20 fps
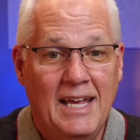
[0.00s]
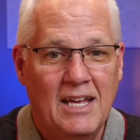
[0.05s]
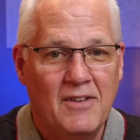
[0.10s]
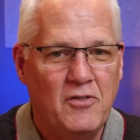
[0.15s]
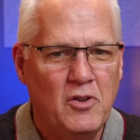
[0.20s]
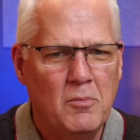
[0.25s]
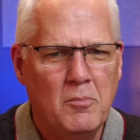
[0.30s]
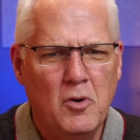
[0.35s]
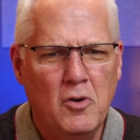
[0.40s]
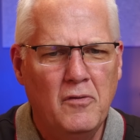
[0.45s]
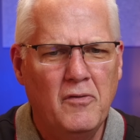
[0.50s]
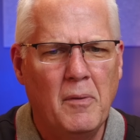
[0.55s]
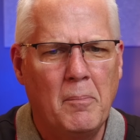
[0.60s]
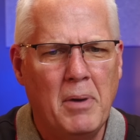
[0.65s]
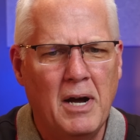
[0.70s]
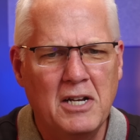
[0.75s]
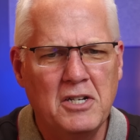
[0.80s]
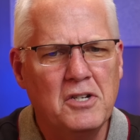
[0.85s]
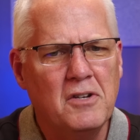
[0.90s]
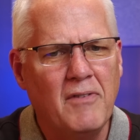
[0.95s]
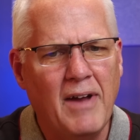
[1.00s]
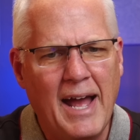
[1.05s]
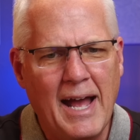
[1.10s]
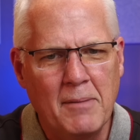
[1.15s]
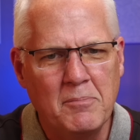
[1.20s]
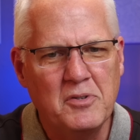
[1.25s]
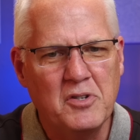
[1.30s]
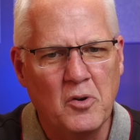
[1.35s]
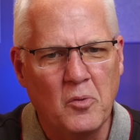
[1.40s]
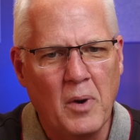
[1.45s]
If you move a bunch of
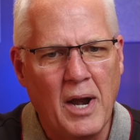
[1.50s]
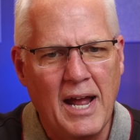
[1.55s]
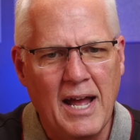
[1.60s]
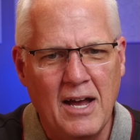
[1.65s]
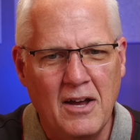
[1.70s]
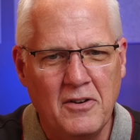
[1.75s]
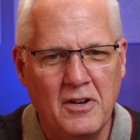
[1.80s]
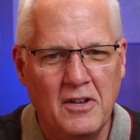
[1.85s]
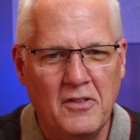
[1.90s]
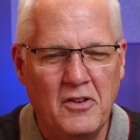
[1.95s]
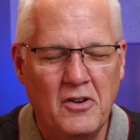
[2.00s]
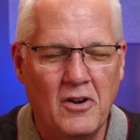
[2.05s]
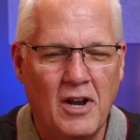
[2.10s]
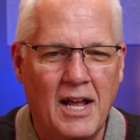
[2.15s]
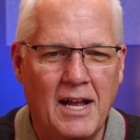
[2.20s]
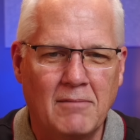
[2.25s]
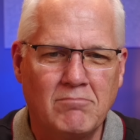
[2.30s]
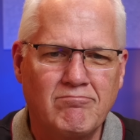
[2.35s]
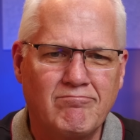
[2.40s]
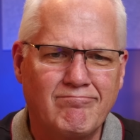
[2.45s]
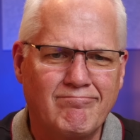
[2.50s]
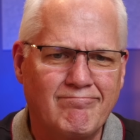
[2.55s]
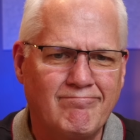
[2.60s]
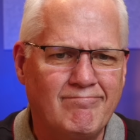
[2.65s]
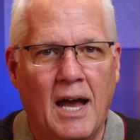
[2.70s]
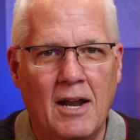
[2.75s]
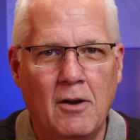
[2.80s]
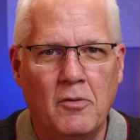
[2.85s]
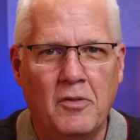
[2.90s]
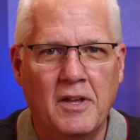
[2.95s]
apps around and you're like, mm,
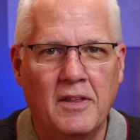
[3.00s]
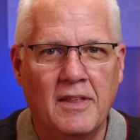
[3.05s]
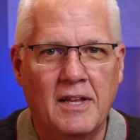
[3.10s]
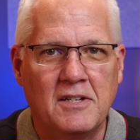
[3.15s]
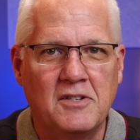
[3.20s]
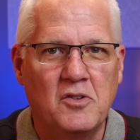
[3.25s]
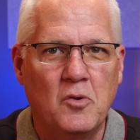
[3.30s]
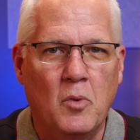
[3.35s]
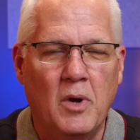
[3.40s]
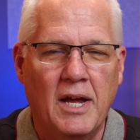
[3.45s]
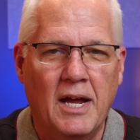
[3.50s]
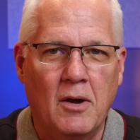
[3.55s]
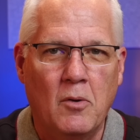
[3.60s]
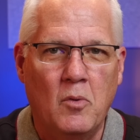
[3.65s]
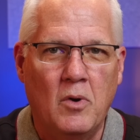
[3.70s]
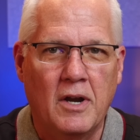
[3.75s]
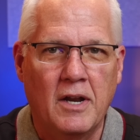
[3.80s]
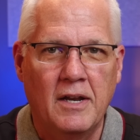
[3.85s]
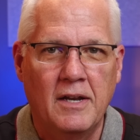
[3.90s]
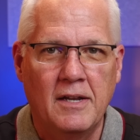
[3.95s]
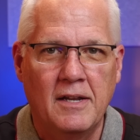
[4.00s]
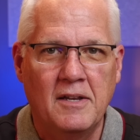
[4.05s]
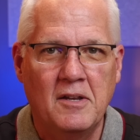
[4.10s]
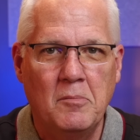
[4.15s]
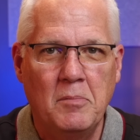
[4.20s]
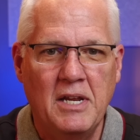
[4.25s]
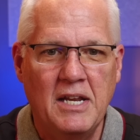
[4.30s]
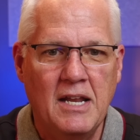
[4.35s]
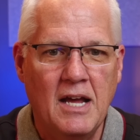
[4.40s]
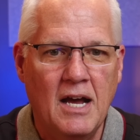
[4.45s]
I don't think that's the way I wanted it to be